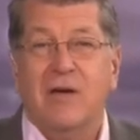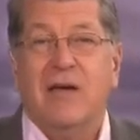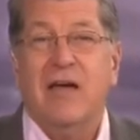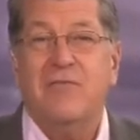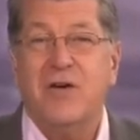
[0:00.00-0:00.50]

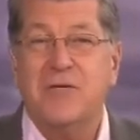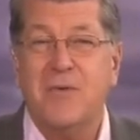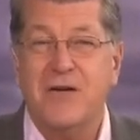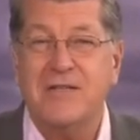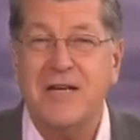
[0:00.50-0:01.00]
If you
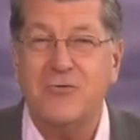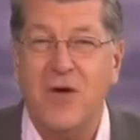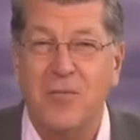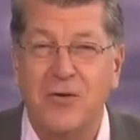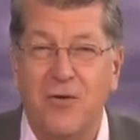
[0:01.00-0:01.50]
experience any
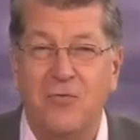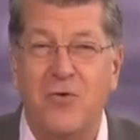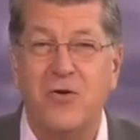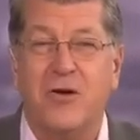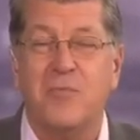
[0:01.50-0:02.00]
trouble, don't throw
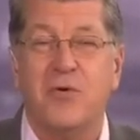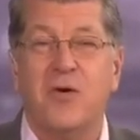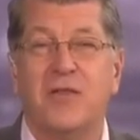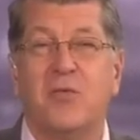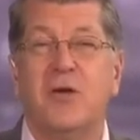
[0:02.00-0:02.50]
your computer
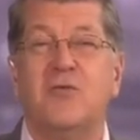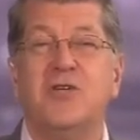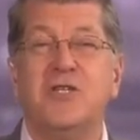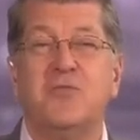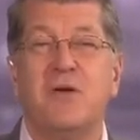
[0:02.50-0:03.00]
out the window.
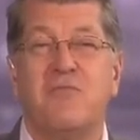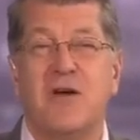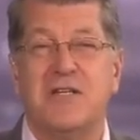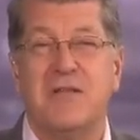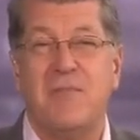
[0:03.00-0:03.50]
Just
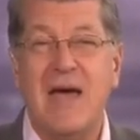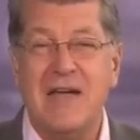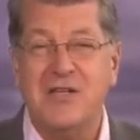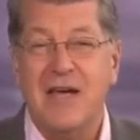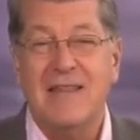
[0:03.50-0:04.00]
refresh the
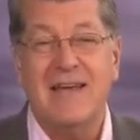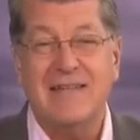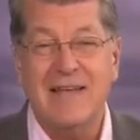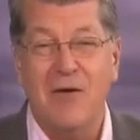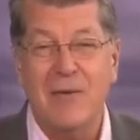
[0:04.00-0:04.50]
page. They
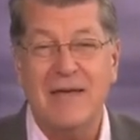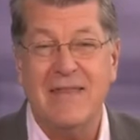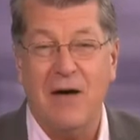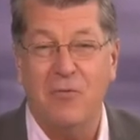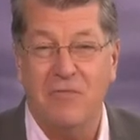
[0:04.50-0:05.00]
tell me
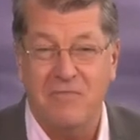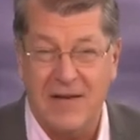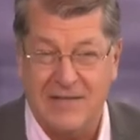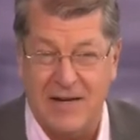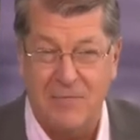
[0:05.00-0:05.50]
that will
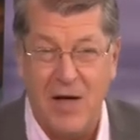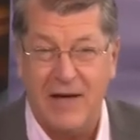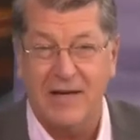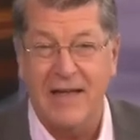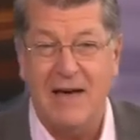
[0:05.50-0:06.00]
fix it. I'm not
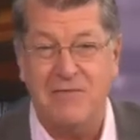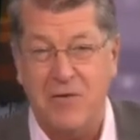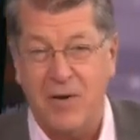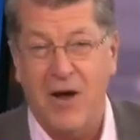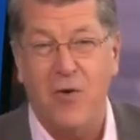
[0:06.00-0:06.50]
going to laugh here,
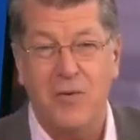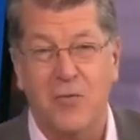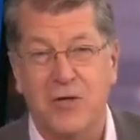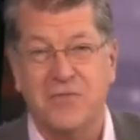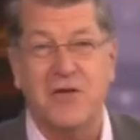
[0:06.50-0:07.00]
but I hope it
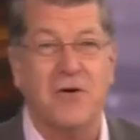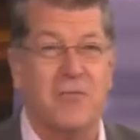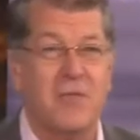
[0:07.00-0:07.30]
works for you.